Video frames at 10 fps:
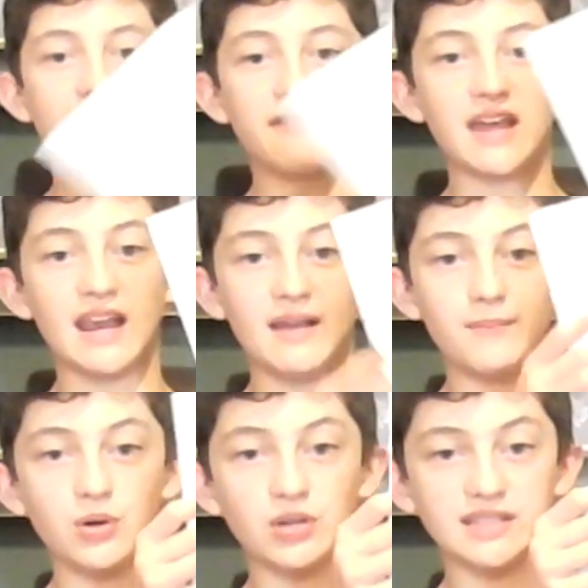Have it
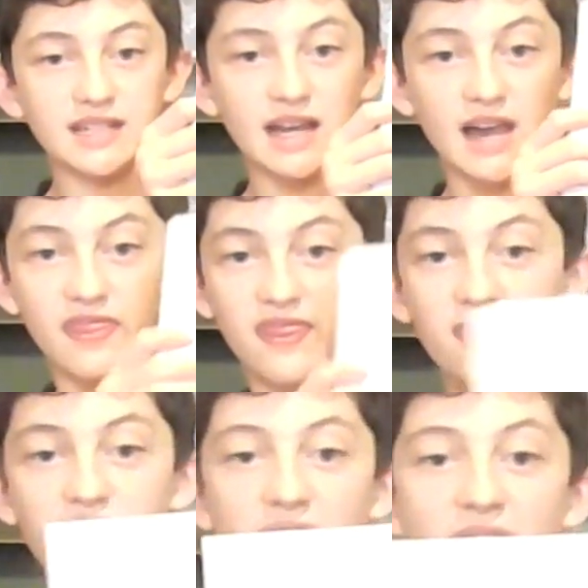pointing like
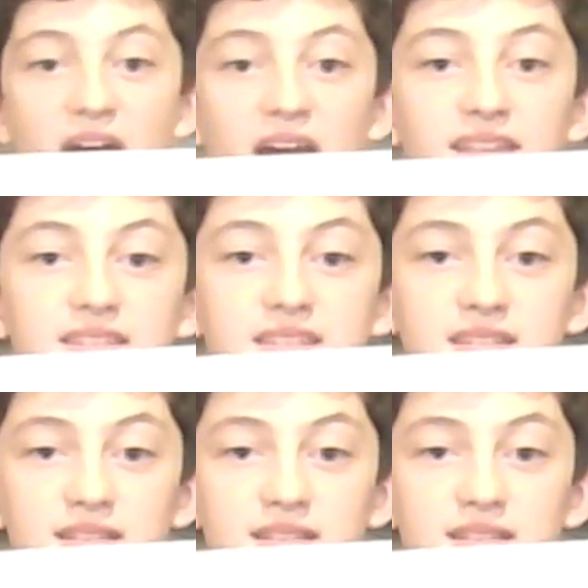that.